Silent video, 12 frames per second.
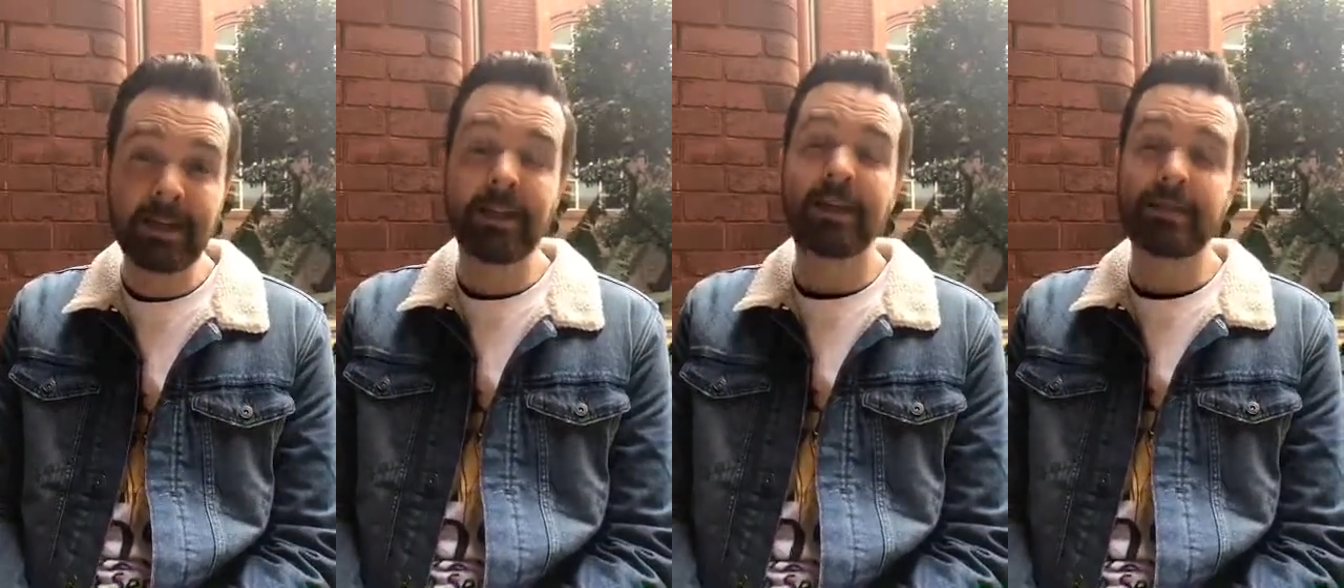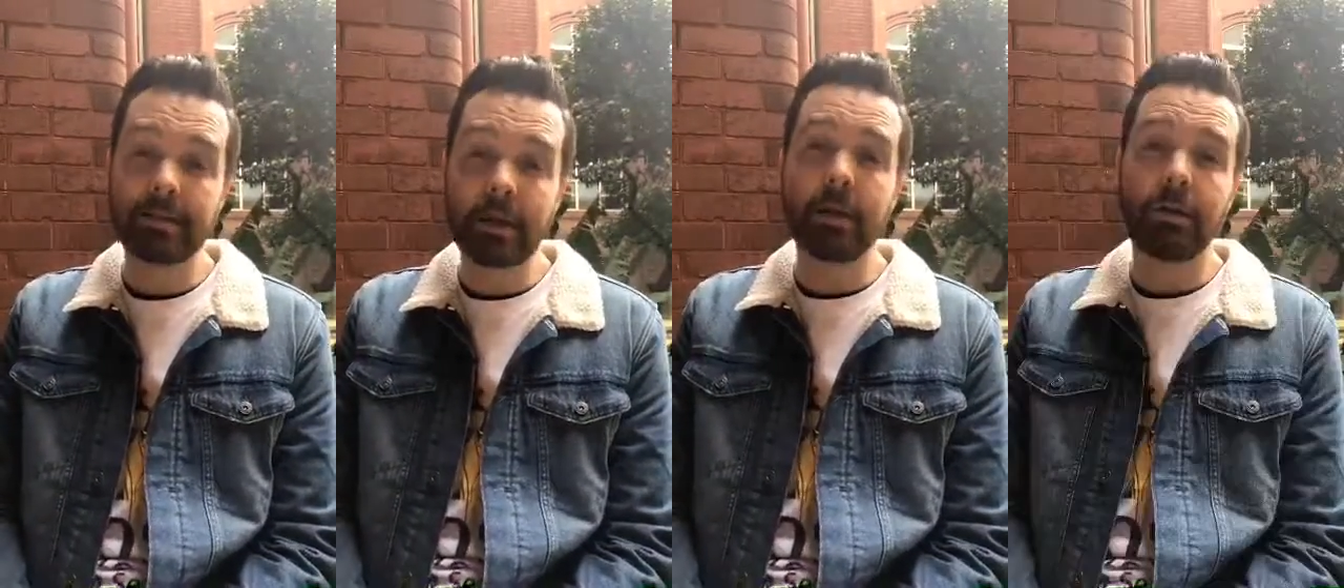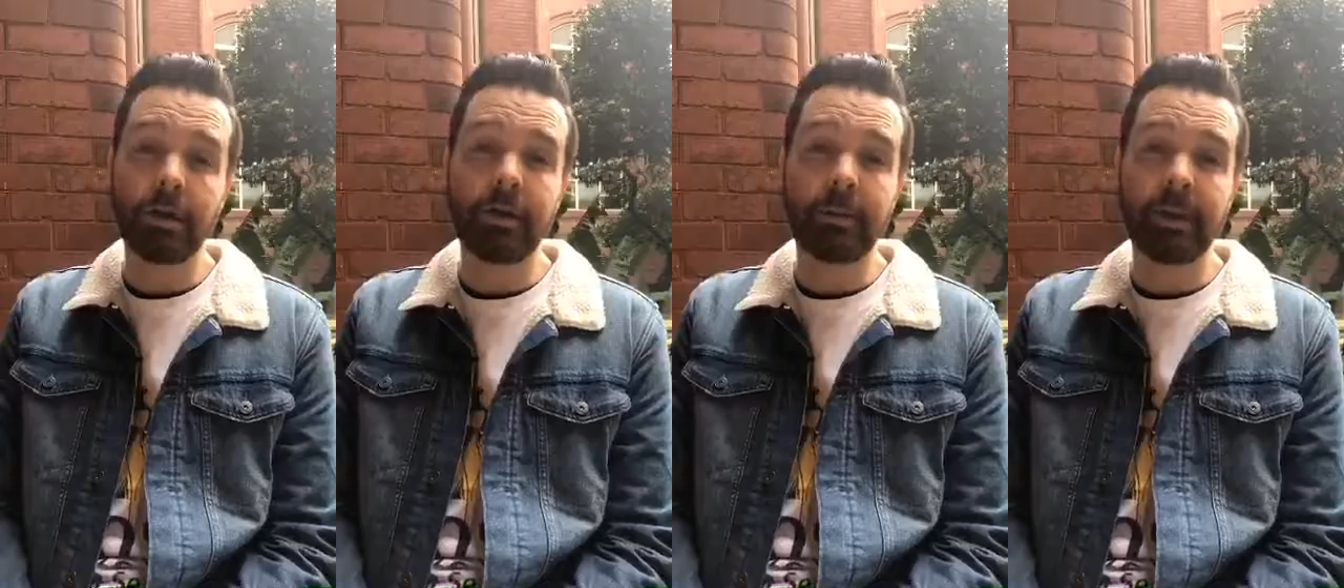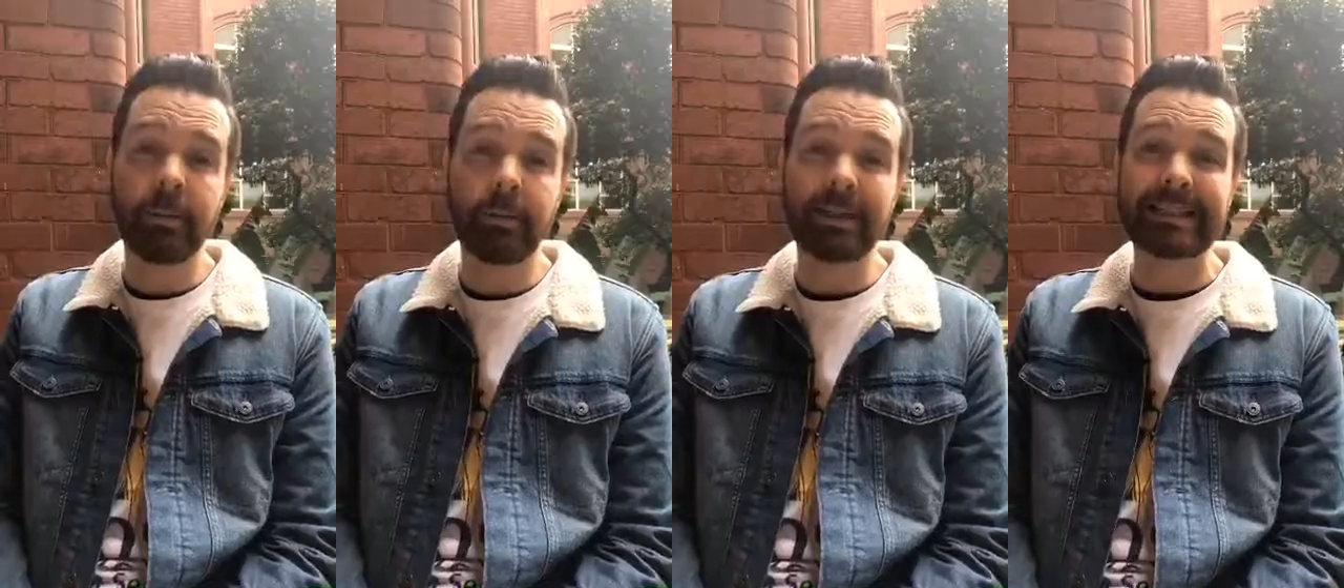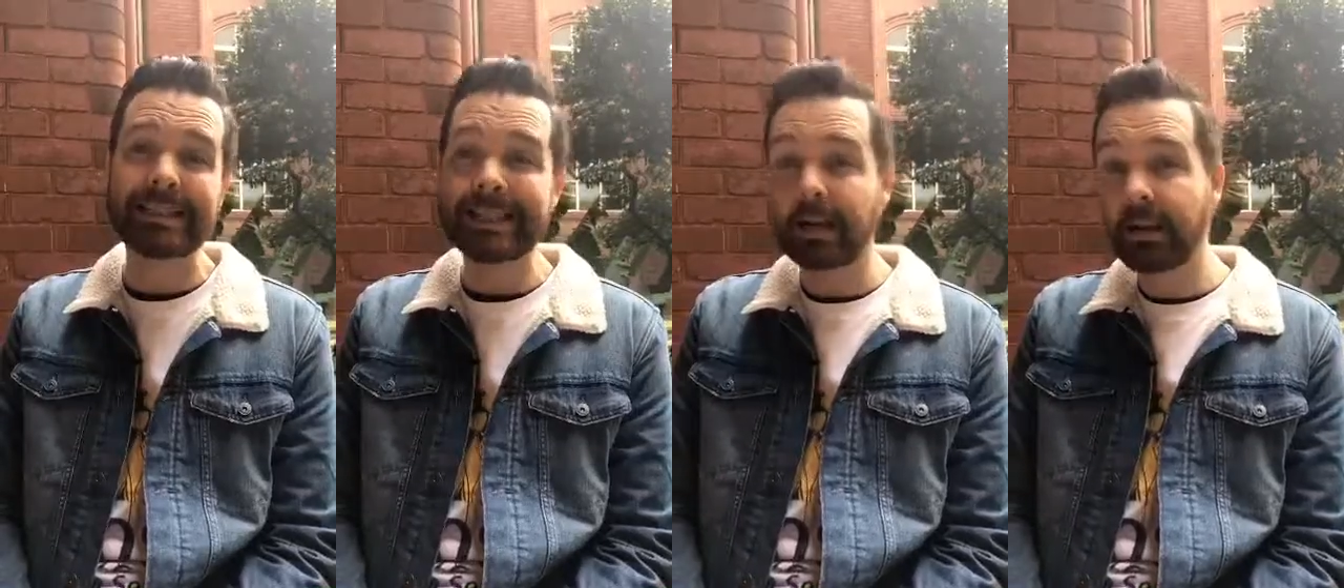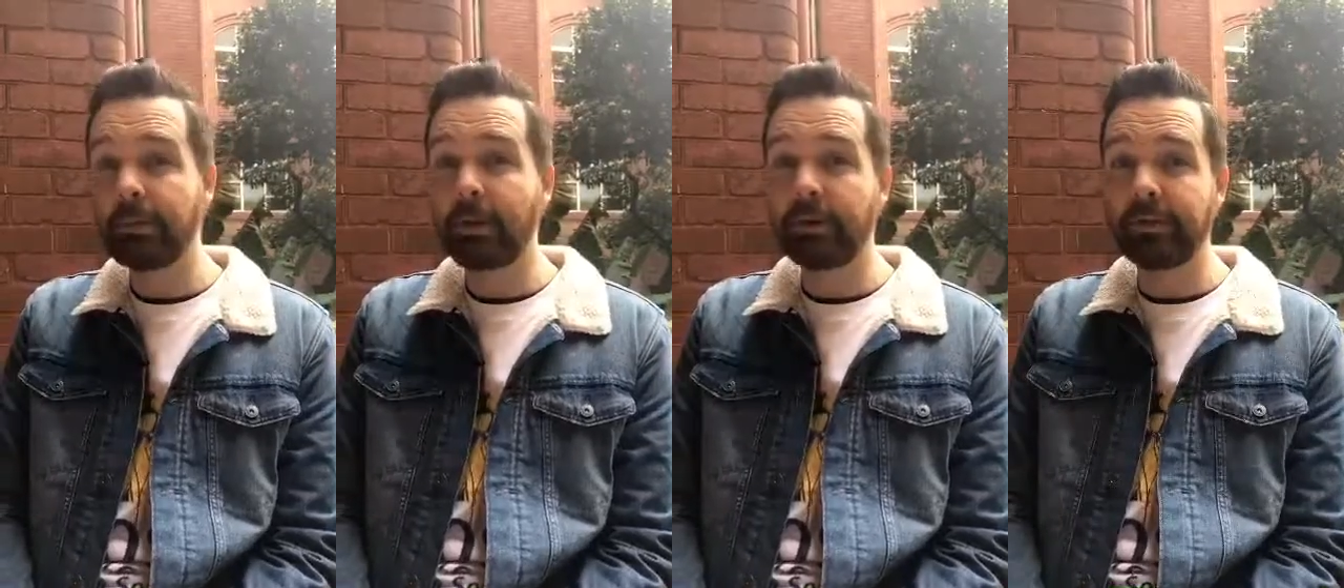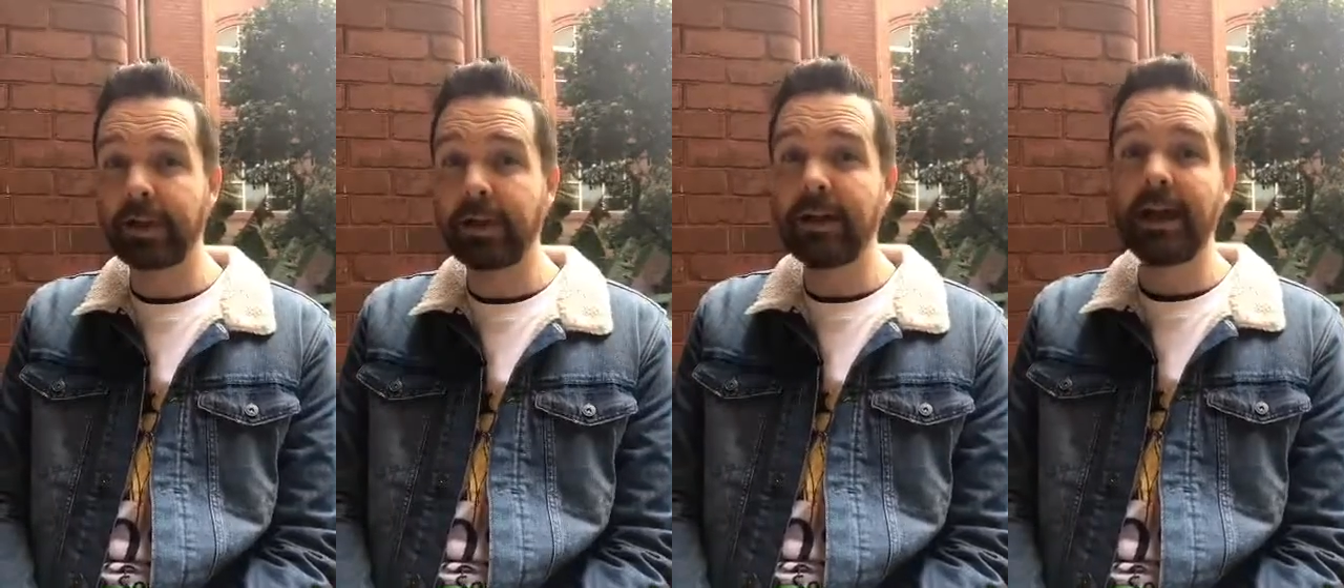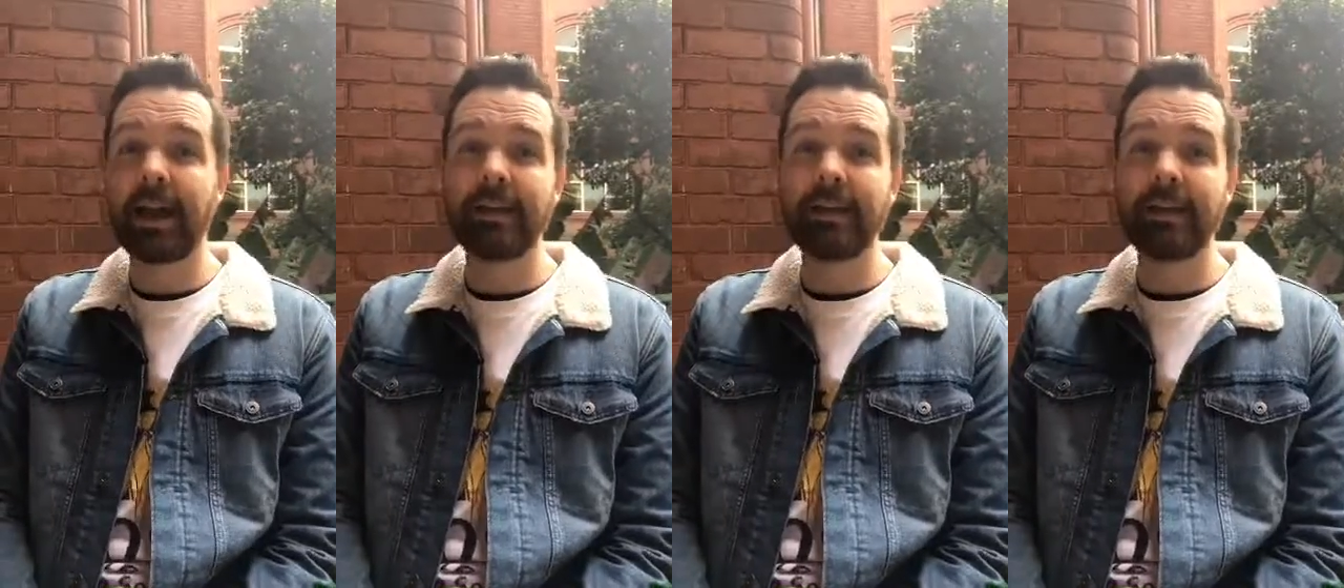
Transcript: It's so low that people are stuck in poverty